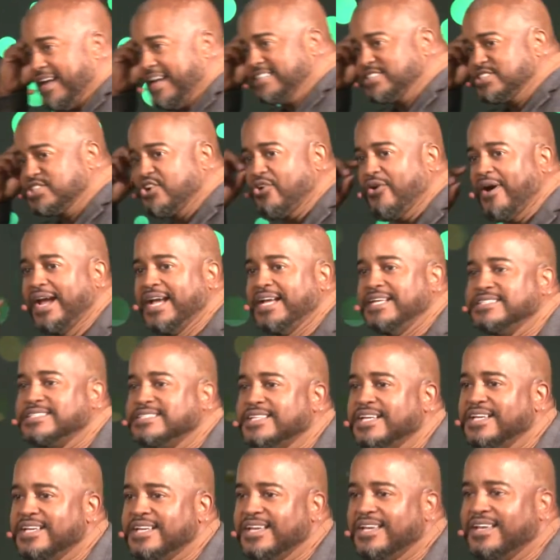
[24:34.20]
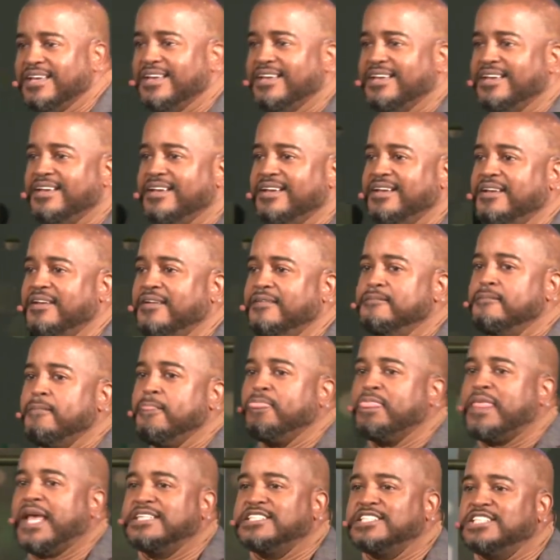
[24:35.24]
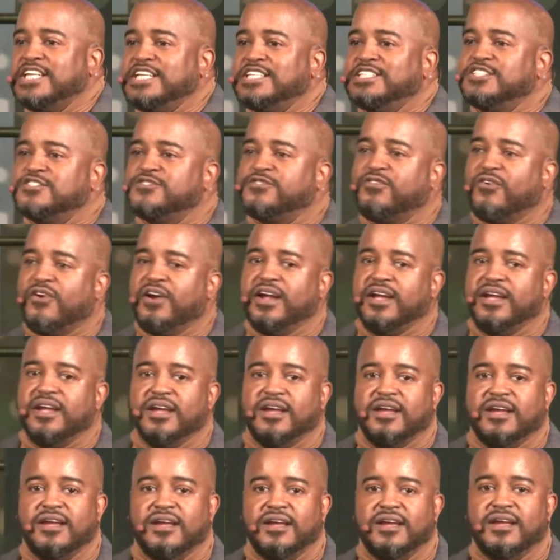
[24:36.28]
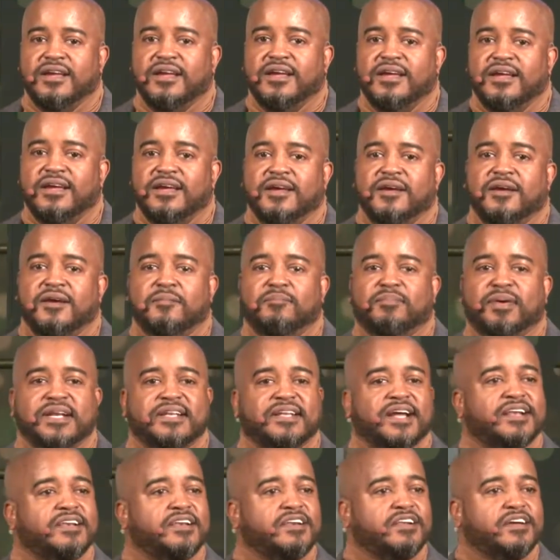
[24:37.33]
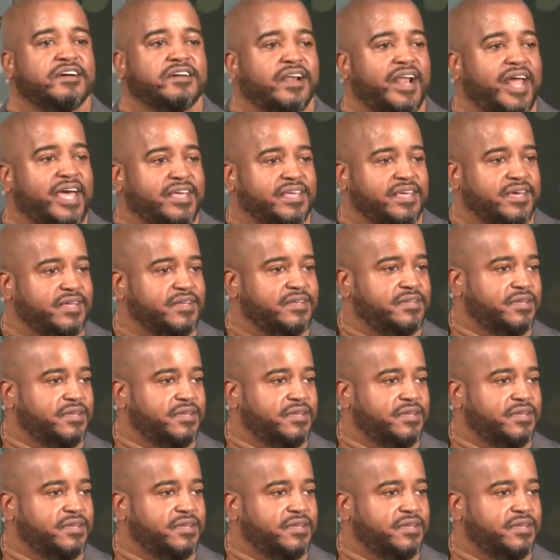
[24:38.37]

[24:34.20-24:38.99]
It's crazy that she's free but doesn't look like it.